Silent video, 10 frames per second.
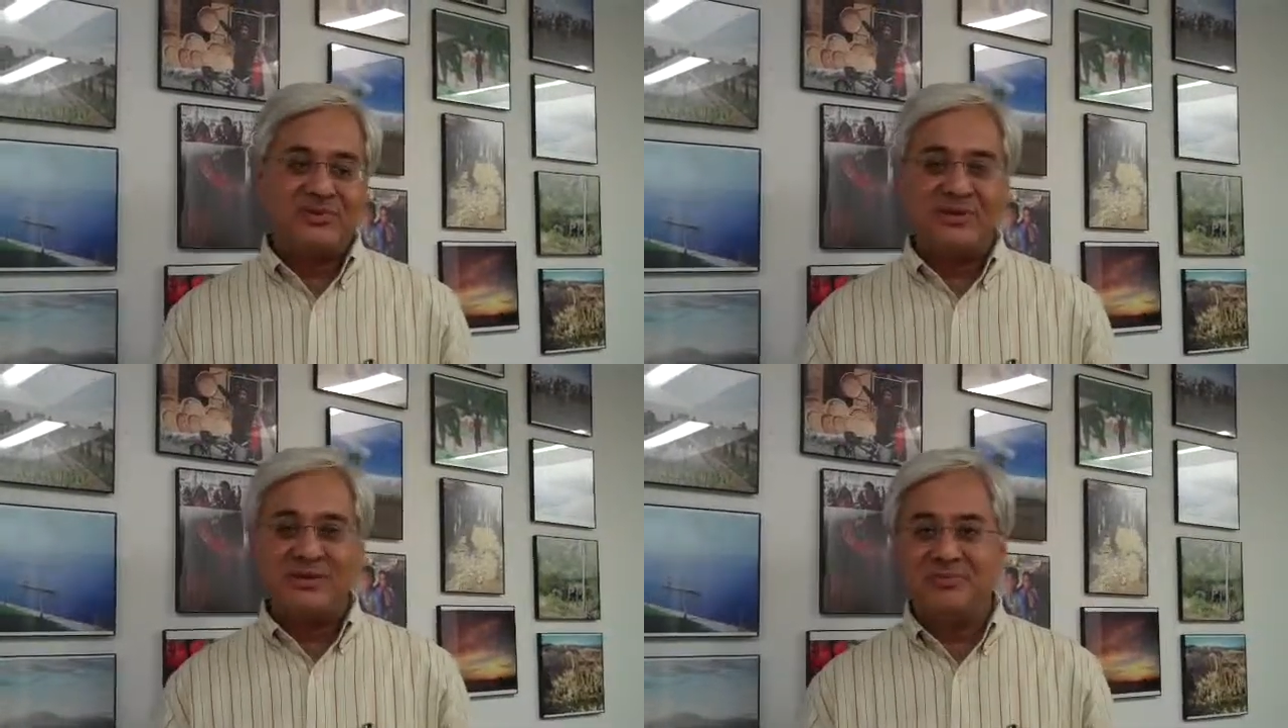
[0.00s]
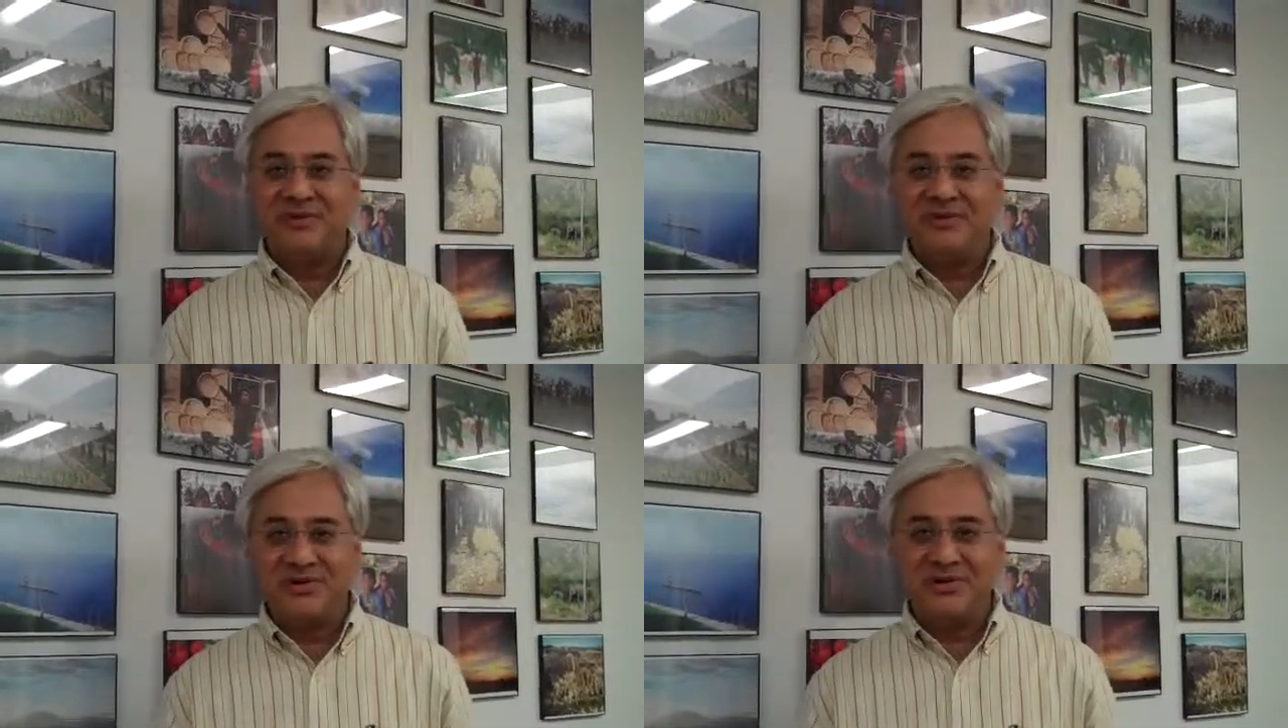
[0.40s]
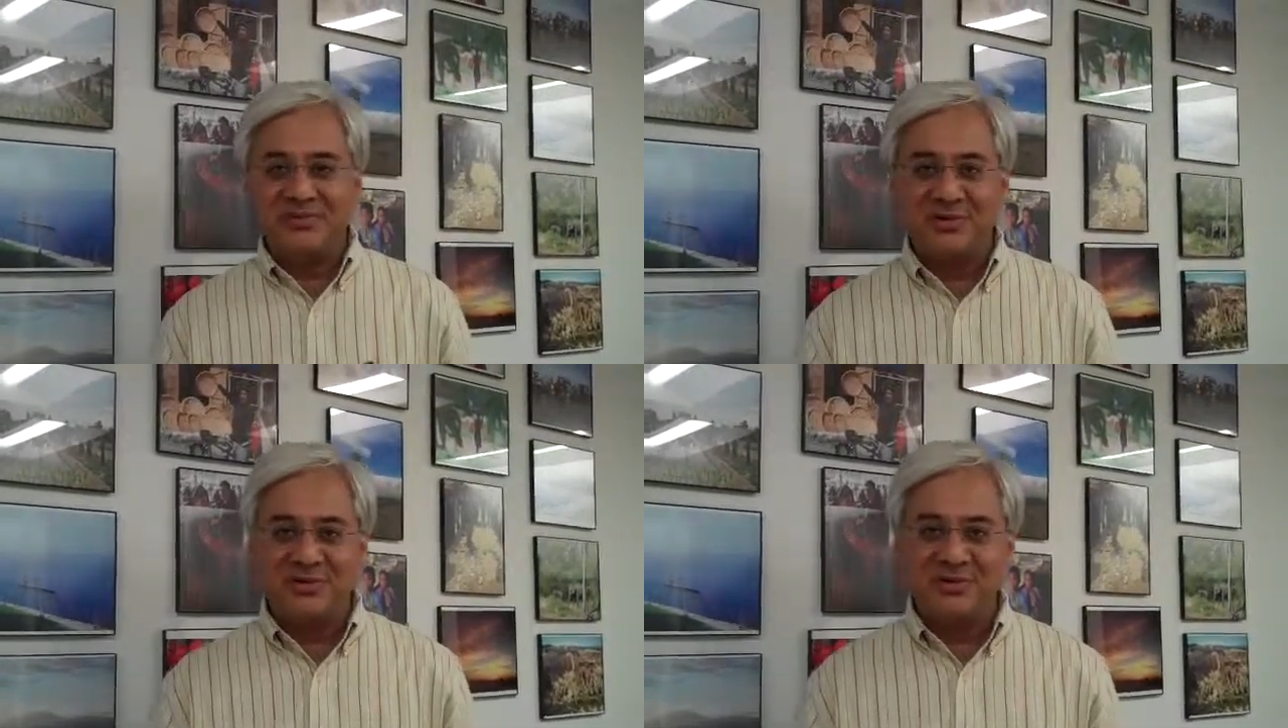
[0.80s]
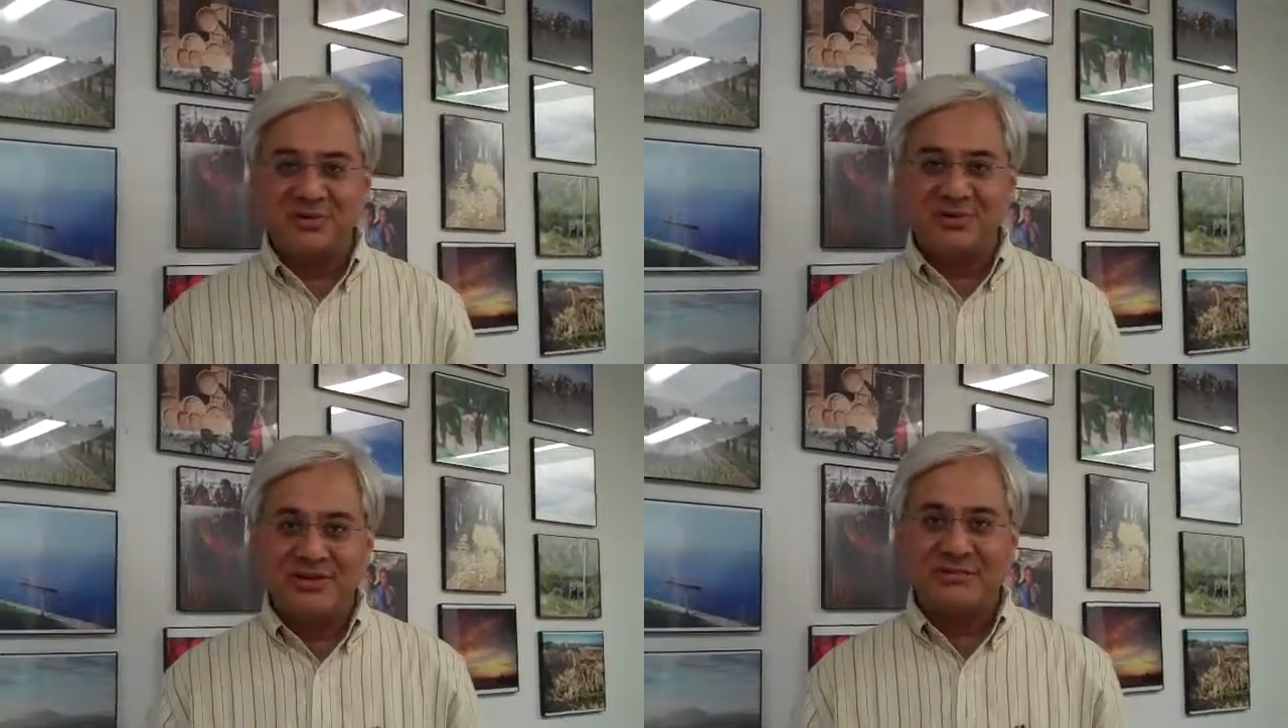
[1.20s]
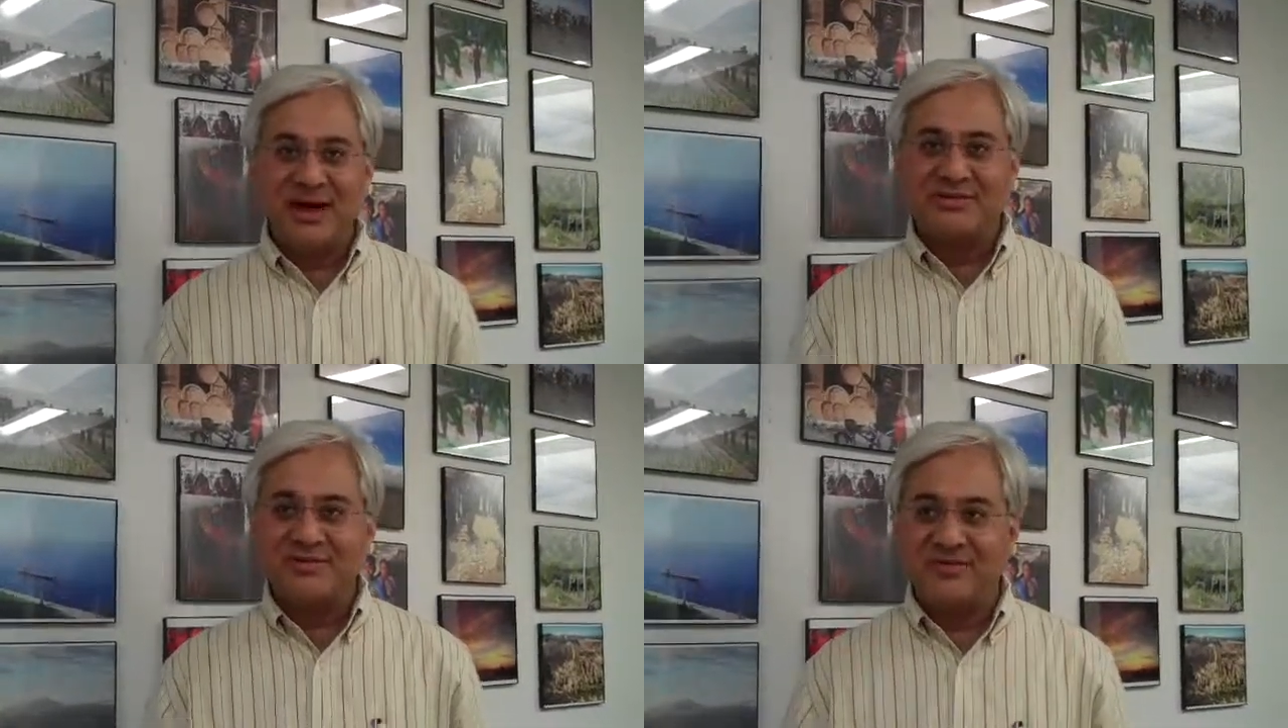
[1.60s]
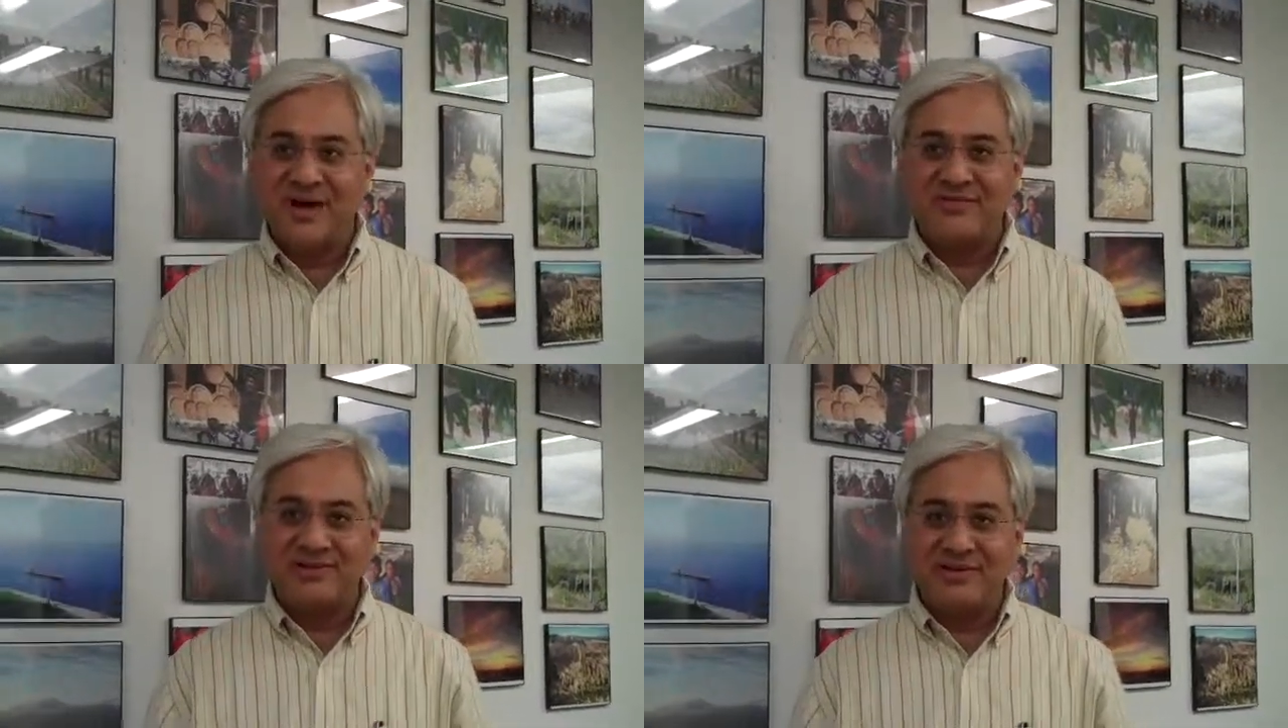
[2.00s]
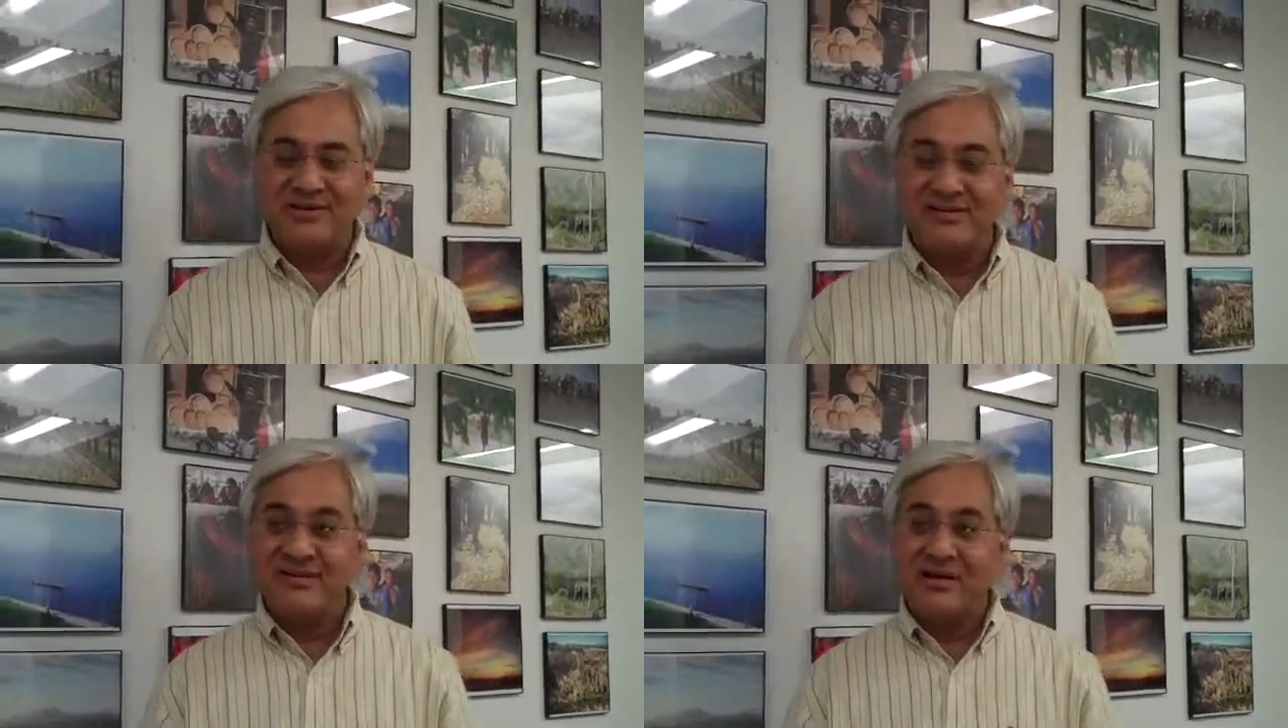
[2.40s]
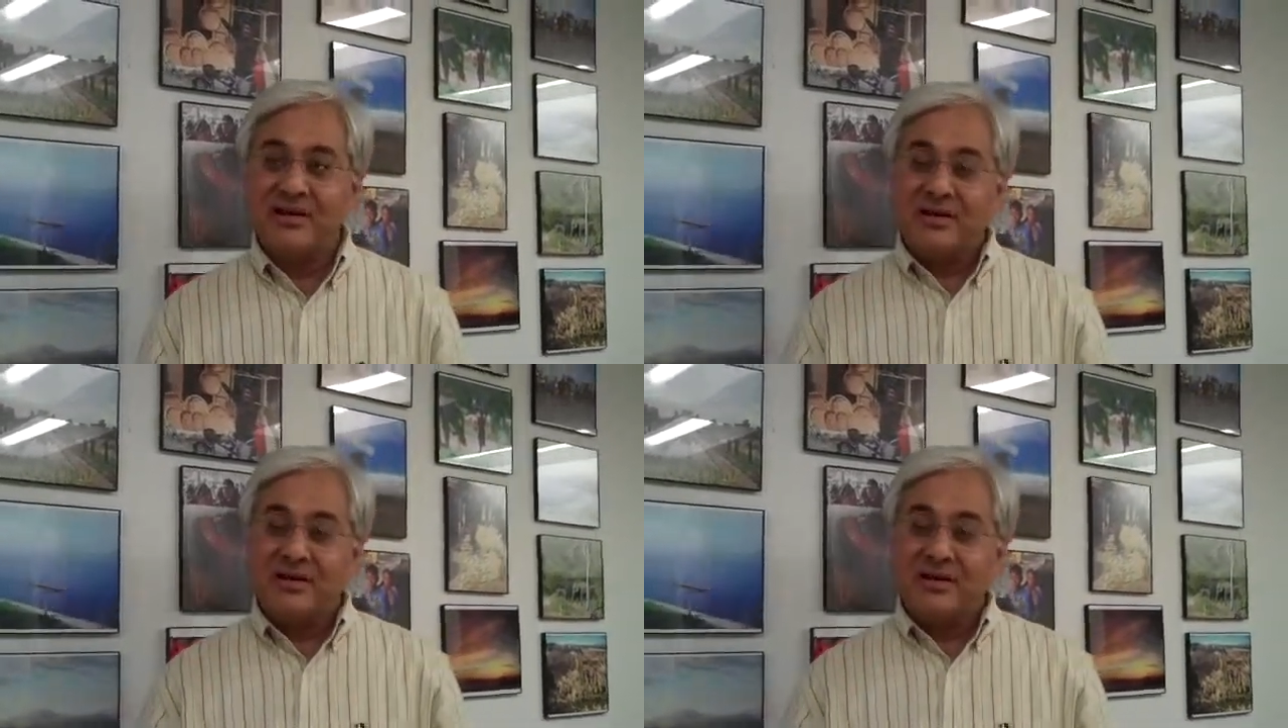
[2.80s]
UNDP's contribution over the past 5 years,